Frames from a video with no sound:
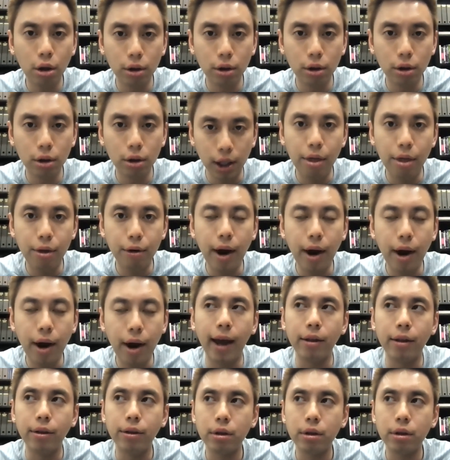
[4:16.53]
on the other
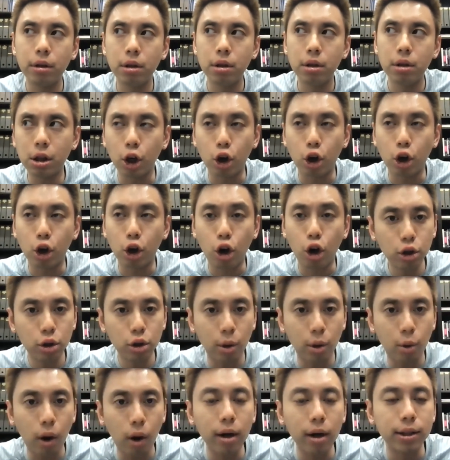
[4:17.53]
hand, the cost
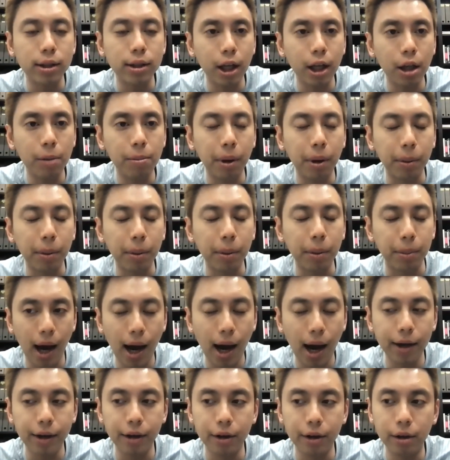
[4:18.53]
to acquire a sale might be
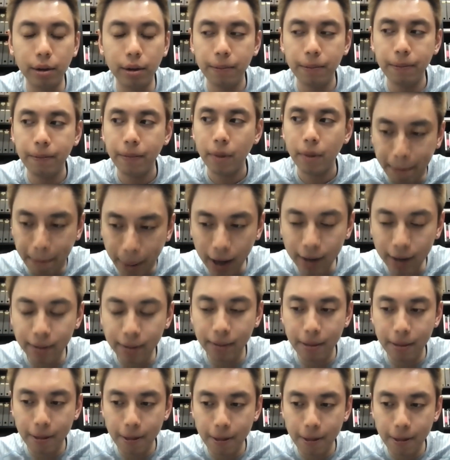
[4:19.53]
higher,
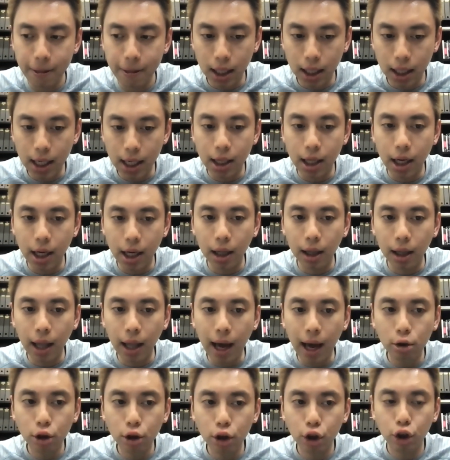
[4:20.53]
but it
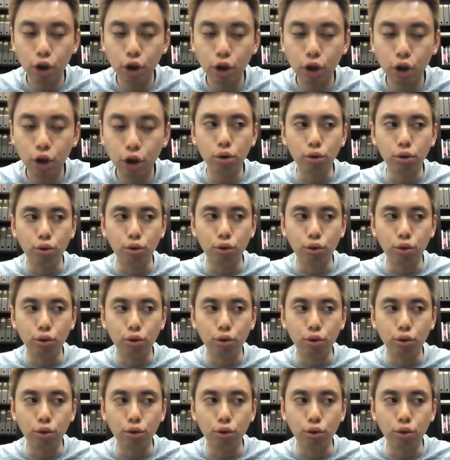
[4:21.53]
allows you to